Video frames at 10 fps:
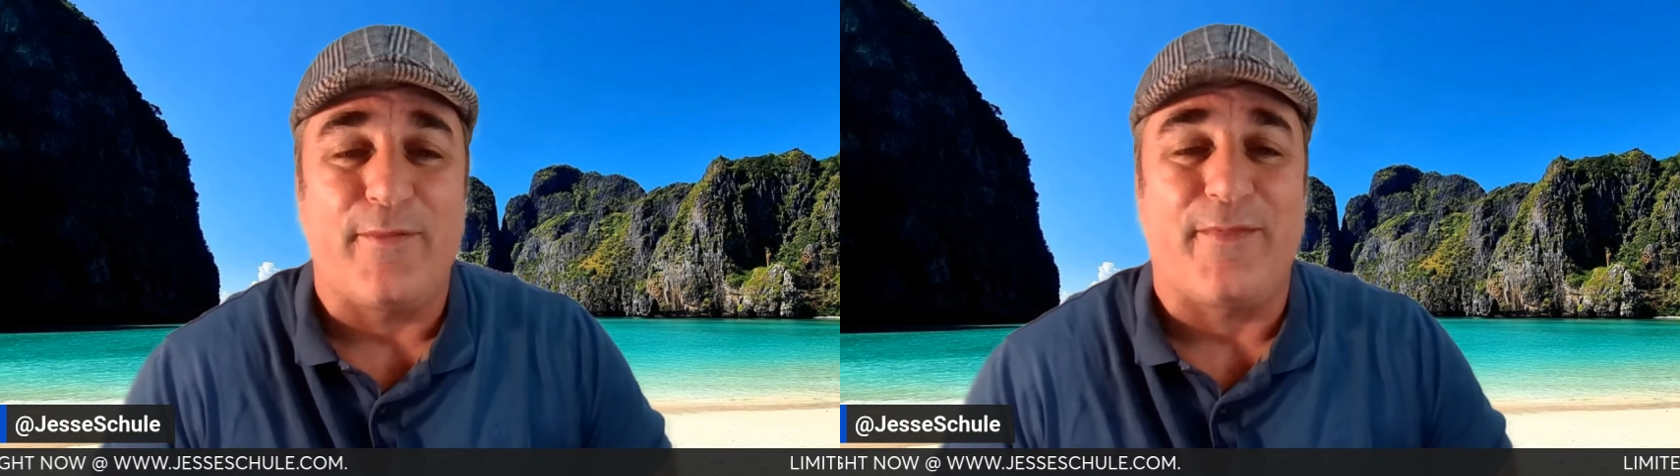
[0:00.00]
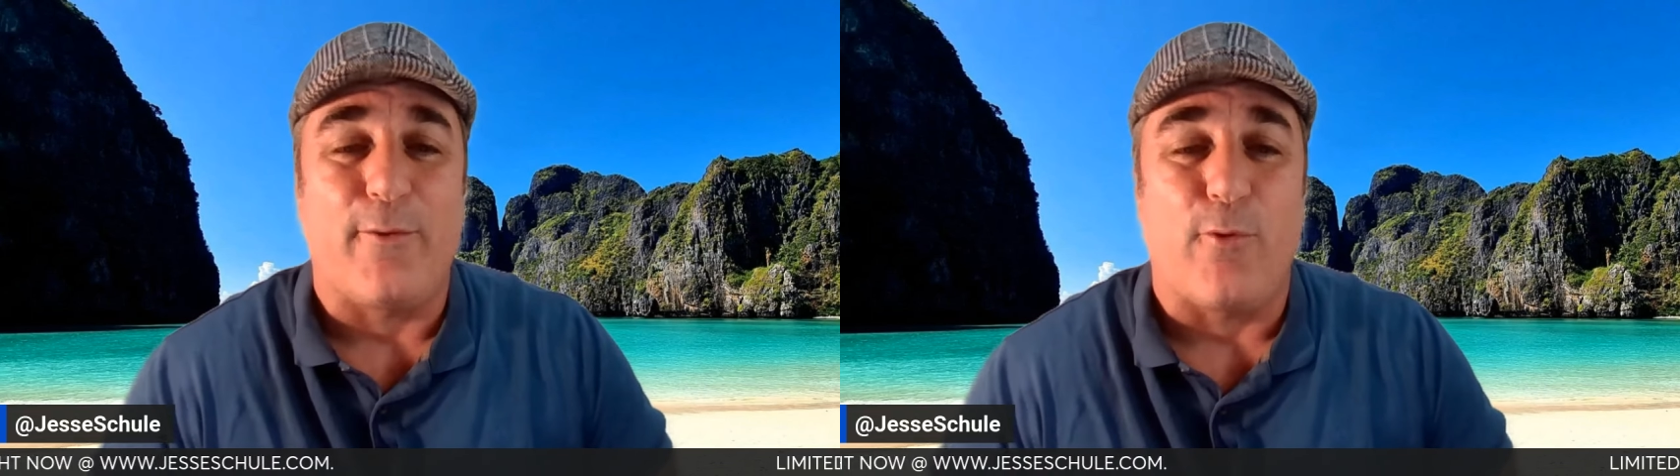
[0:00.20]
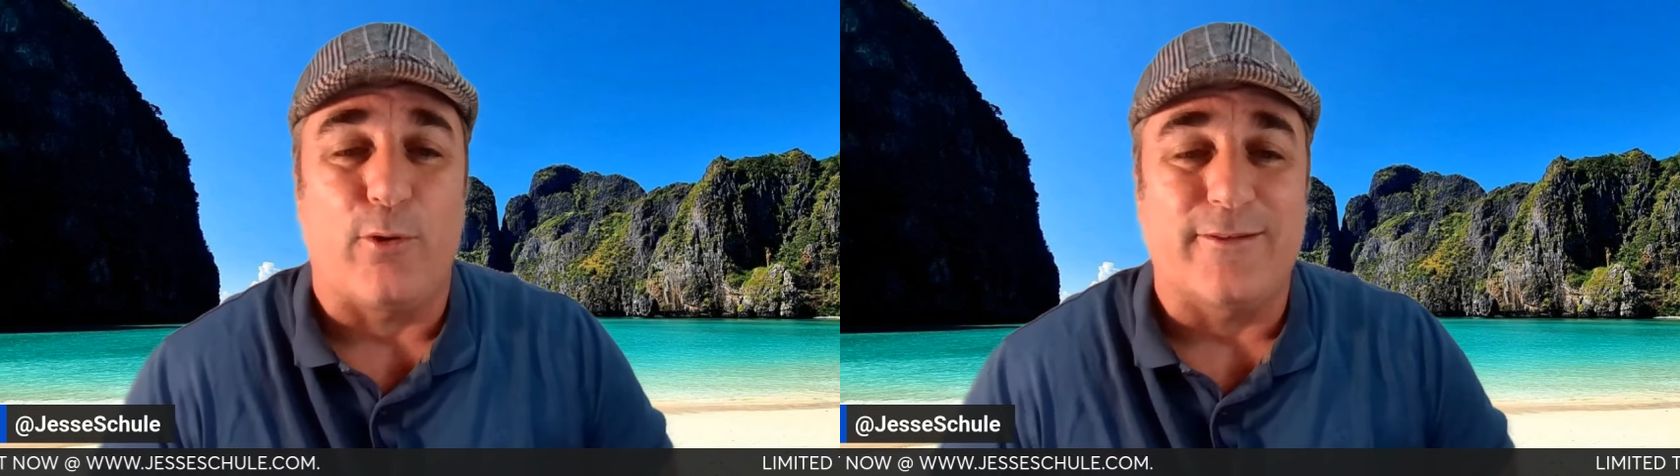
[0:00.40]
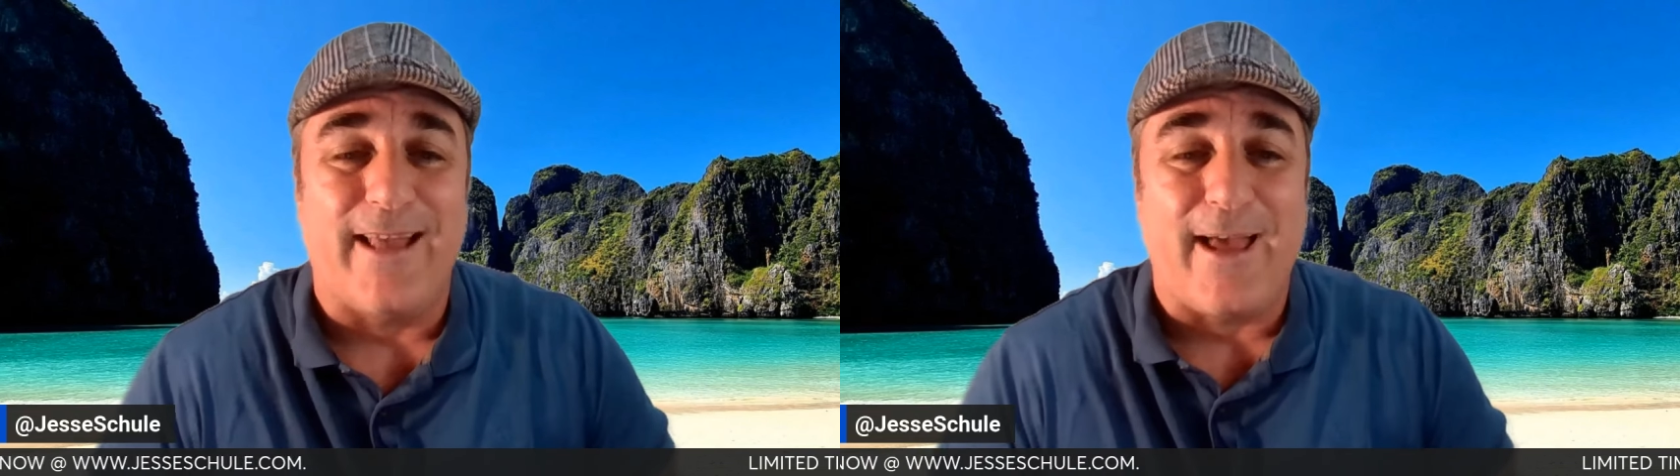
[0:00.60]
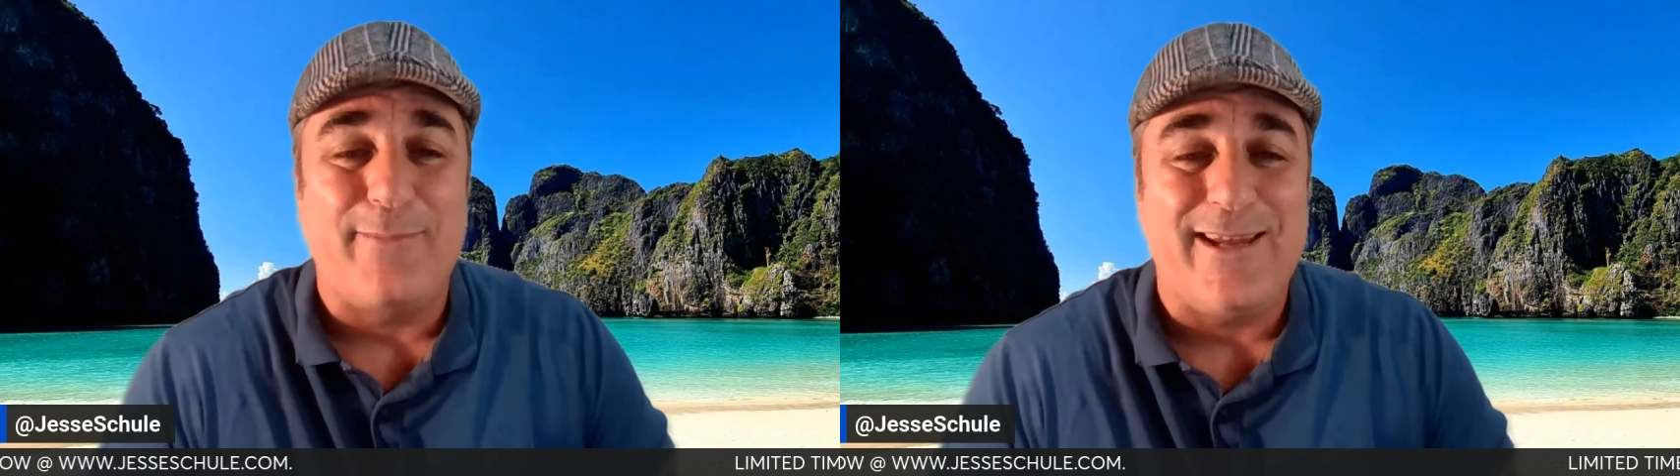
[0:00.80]
but they won't
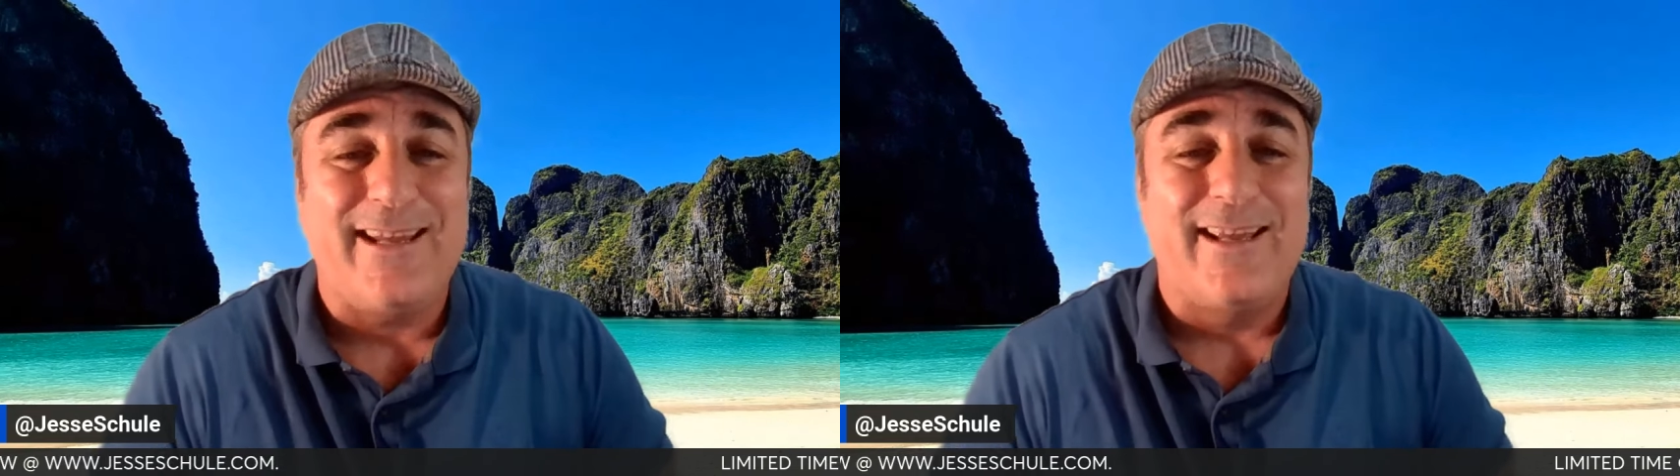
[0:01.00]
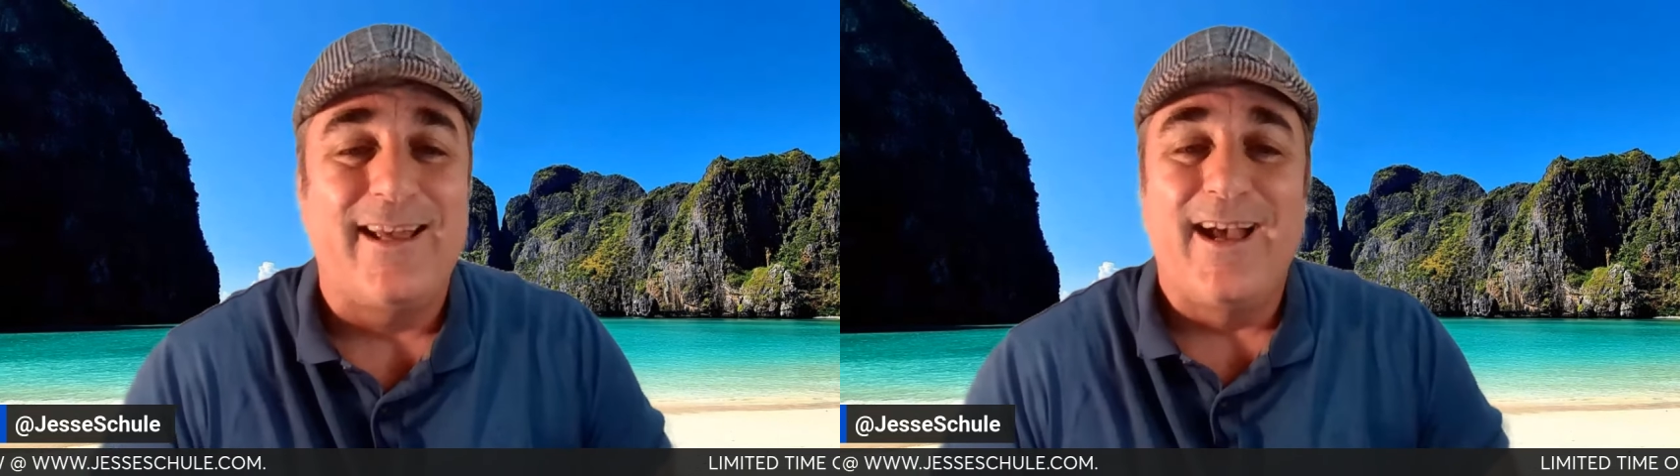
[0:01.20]
let me.